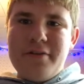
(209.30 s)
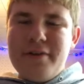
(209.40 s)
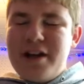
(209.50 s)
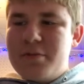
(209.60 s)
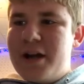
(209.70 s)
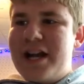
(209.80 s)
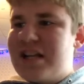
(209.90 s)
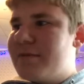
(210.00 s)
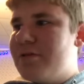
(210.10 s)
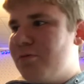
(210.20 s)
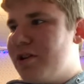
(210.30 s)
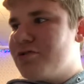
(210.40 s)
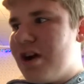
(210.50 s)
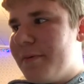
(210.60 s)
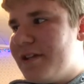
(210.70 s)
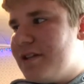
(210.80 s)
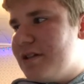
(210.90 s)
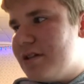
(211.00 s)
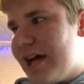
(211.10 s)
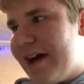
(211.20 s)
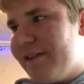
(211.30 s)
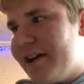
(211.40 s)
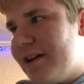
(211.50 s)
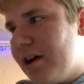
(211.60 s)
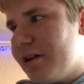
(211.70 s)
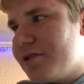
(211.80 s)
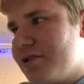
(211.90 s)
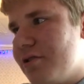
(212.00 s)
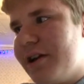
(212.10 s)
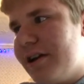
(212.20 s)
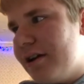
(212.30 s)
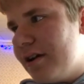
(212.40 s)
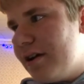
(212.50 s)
you guys are probably gonna ask me what drama have I understood and,